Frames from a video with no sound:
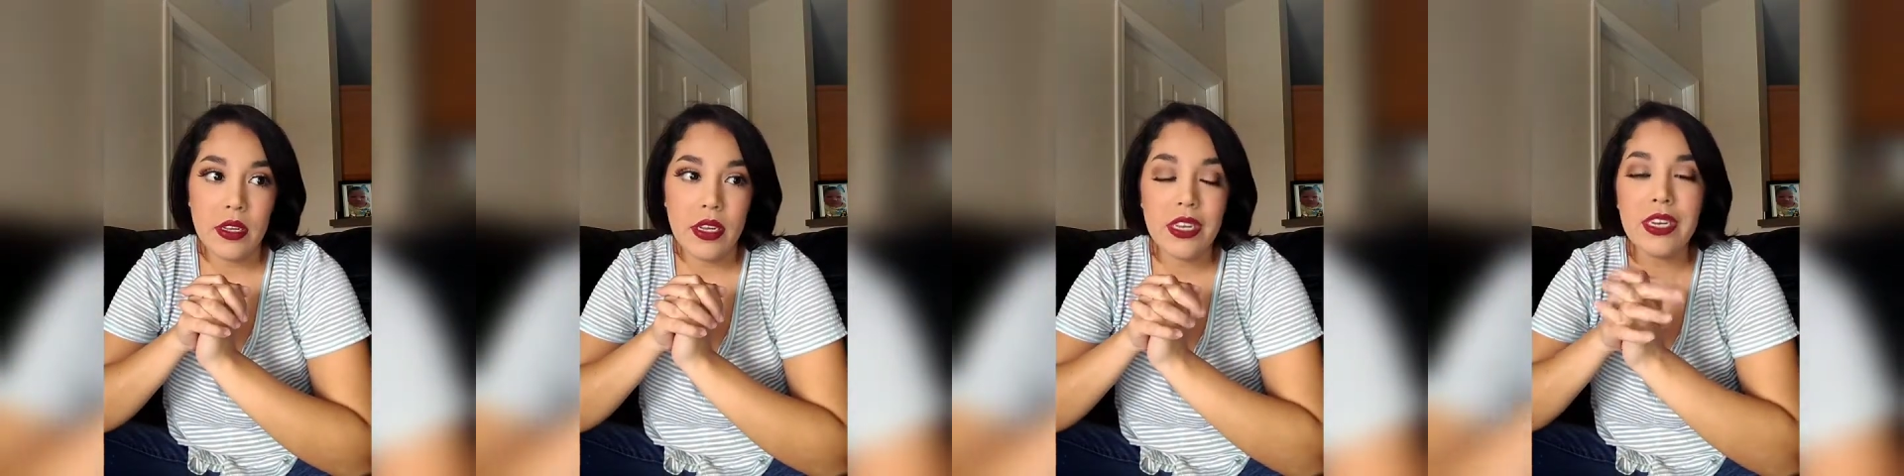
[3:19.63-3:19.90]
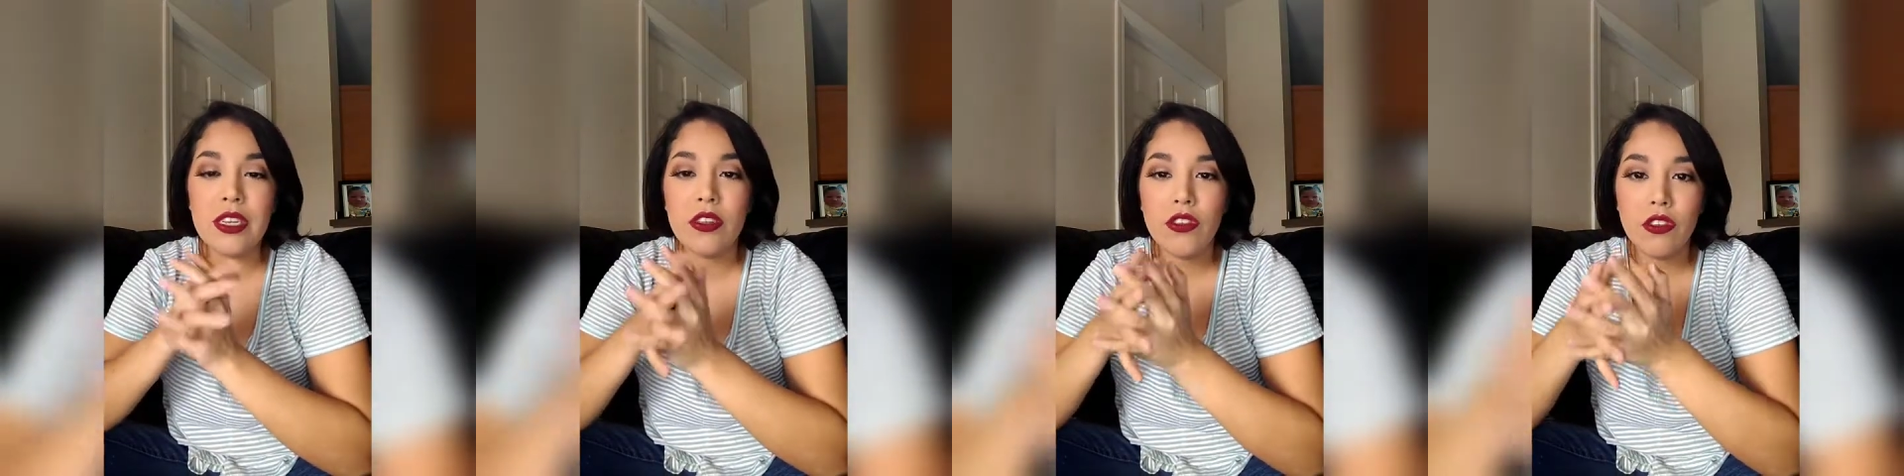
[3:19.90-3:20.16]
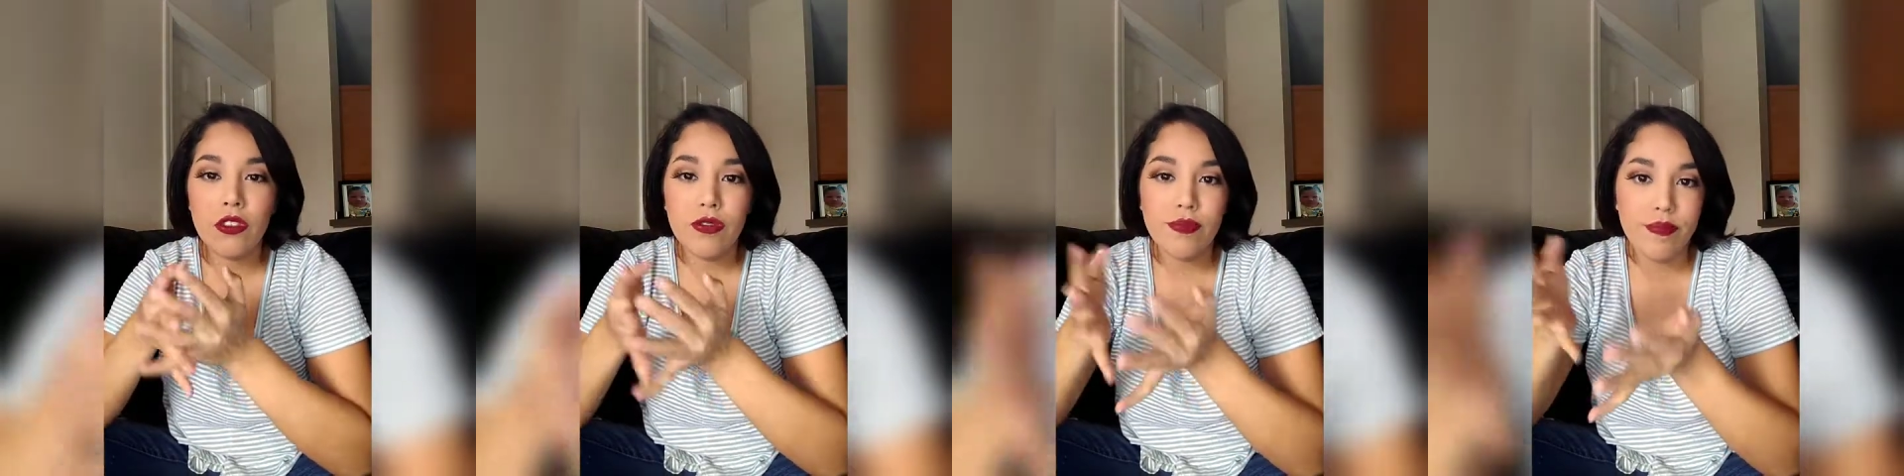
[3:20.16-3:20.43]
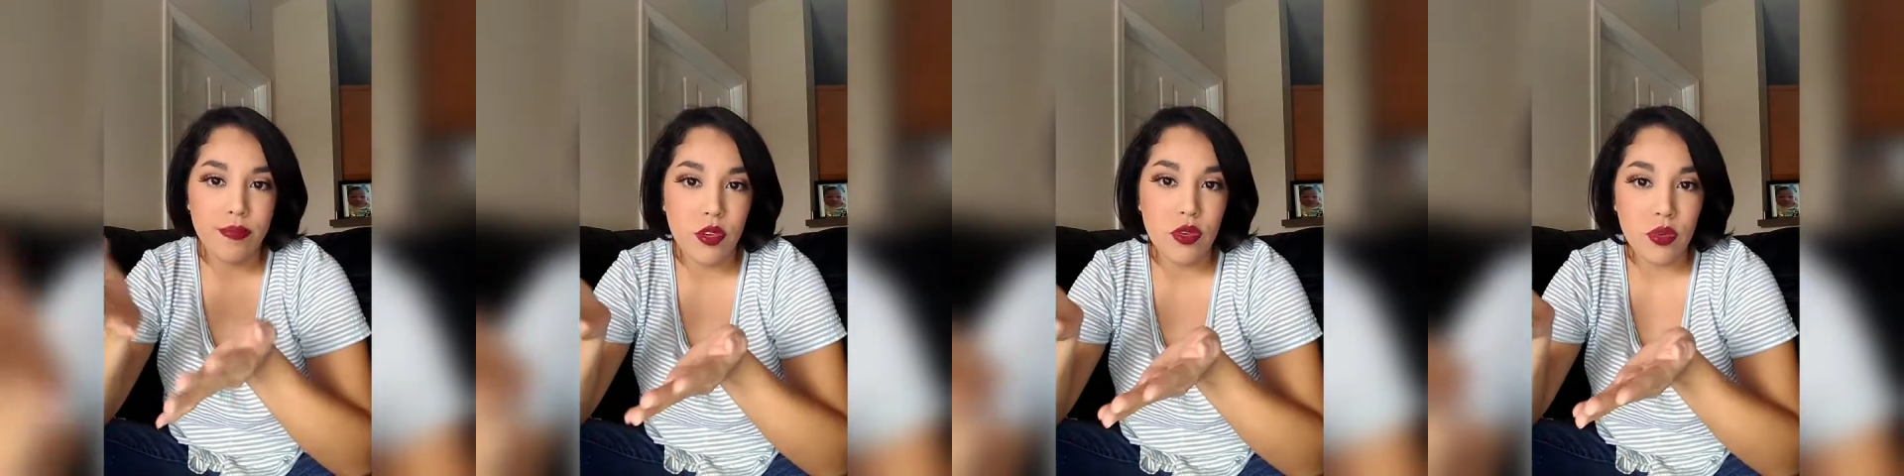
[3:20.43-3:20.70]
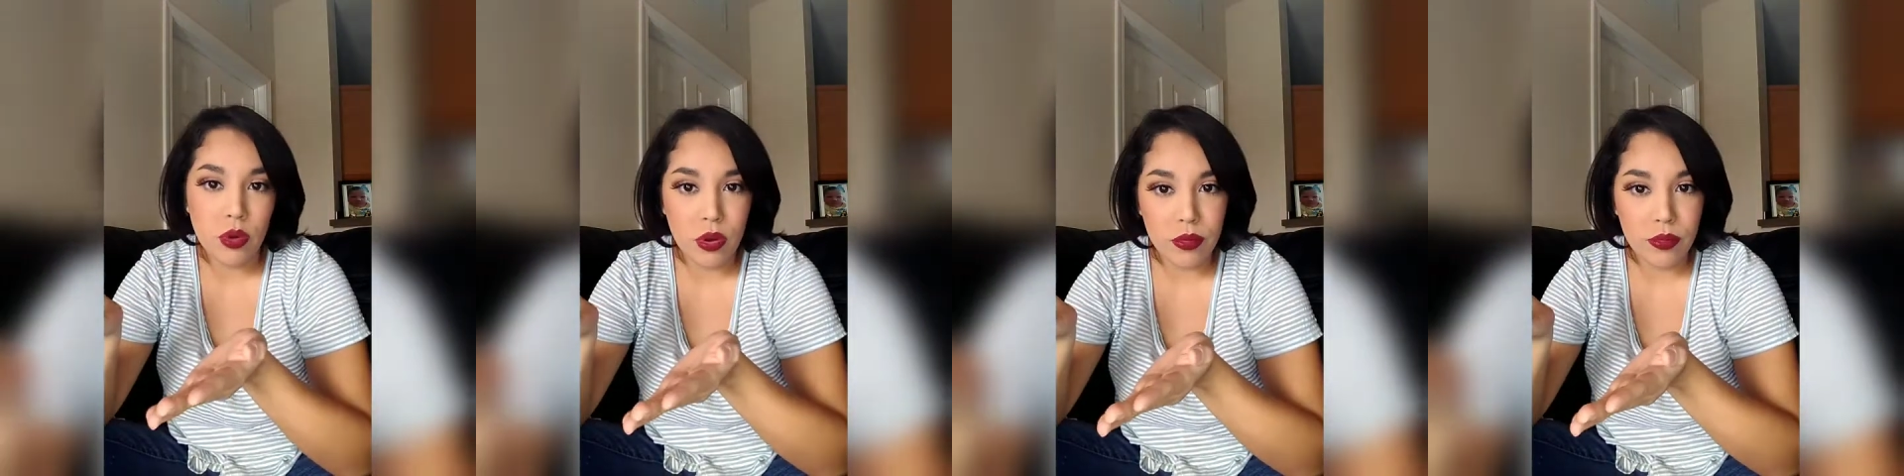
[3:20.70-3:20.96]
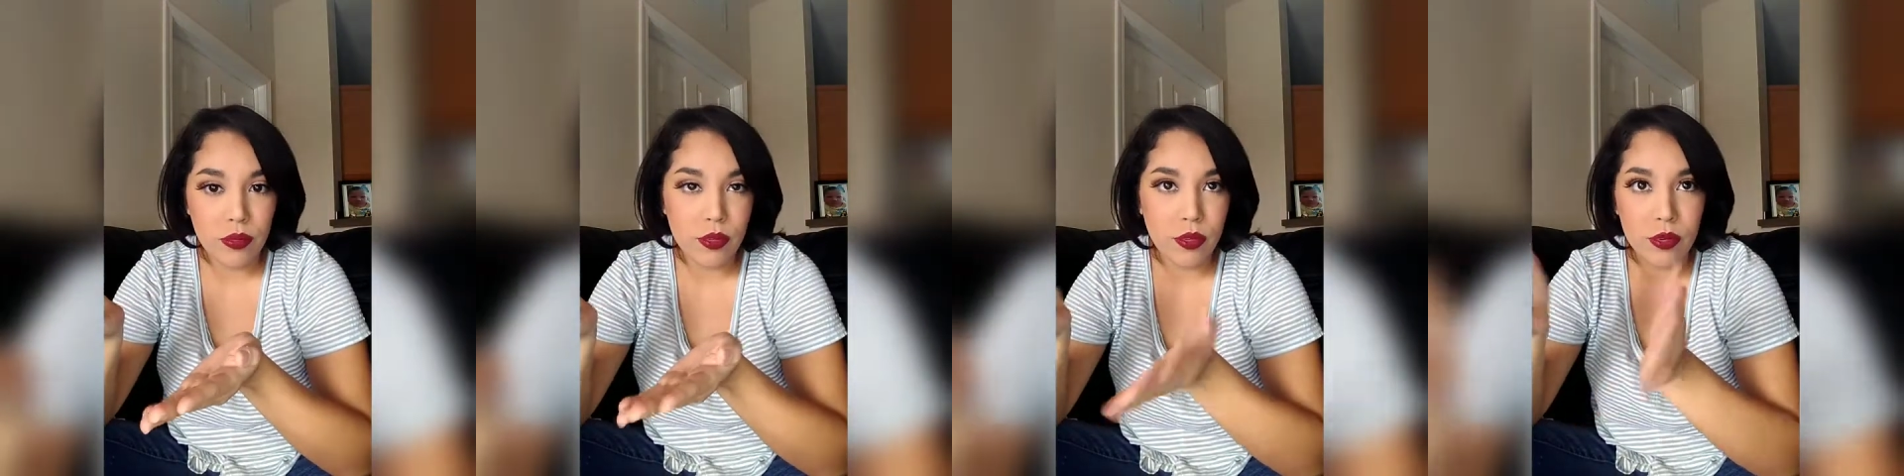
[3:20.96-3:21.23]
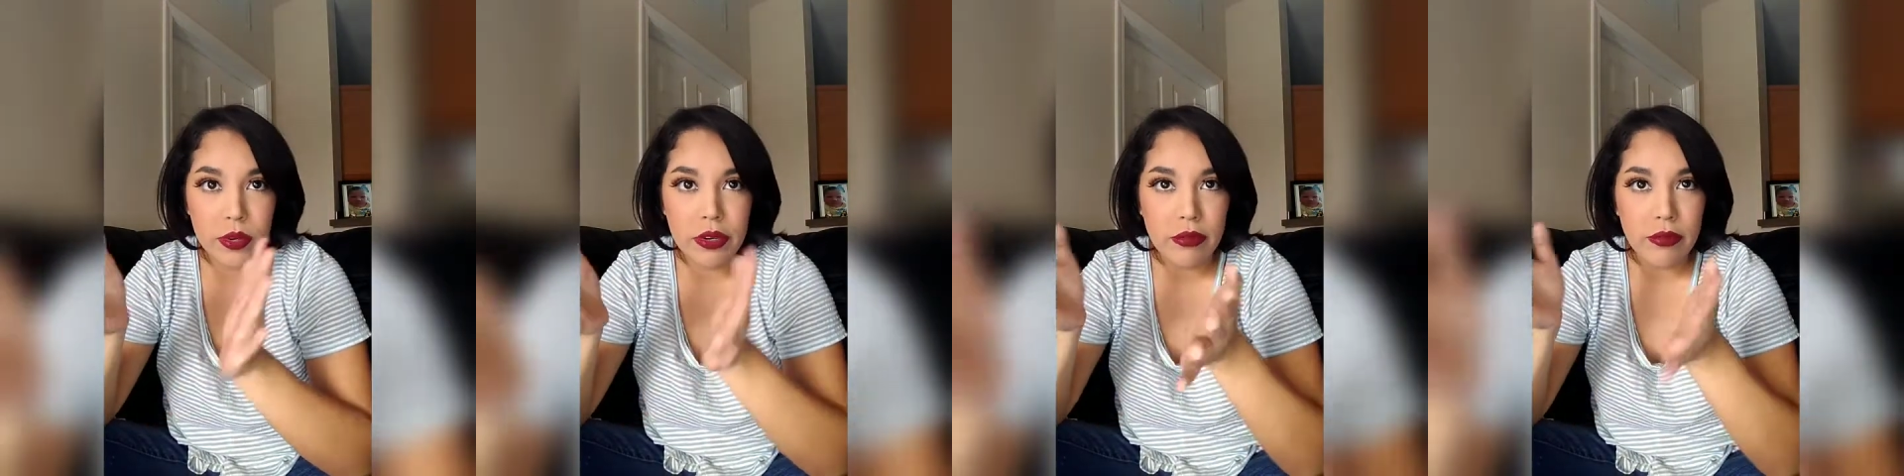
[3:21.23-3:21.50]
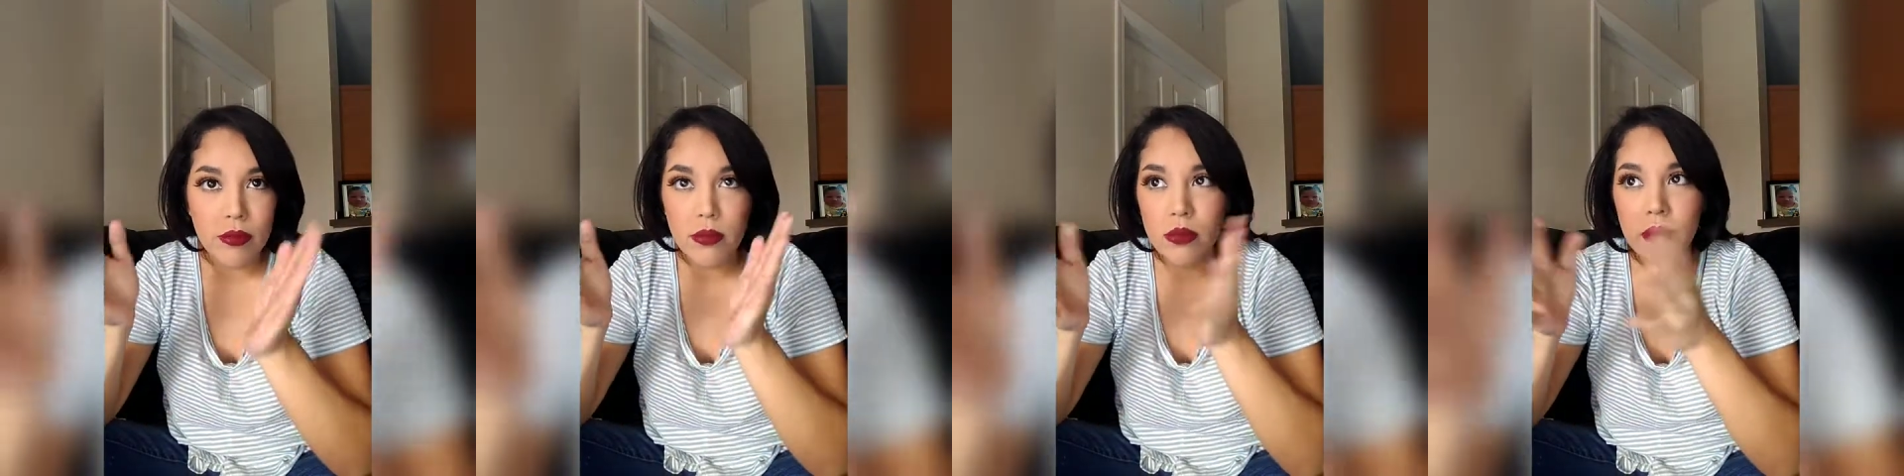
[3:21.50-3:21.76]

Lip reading: and he's 2, 3